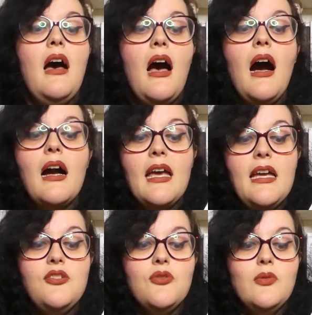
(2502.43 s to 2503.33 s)

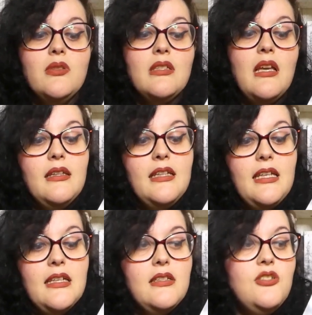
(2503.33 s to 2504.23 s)
Archangel's
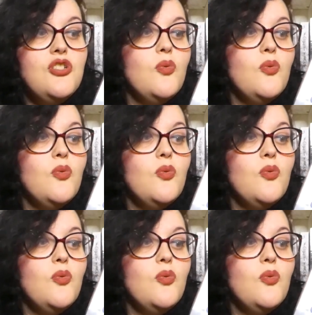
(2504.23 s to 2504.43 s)
Lineage,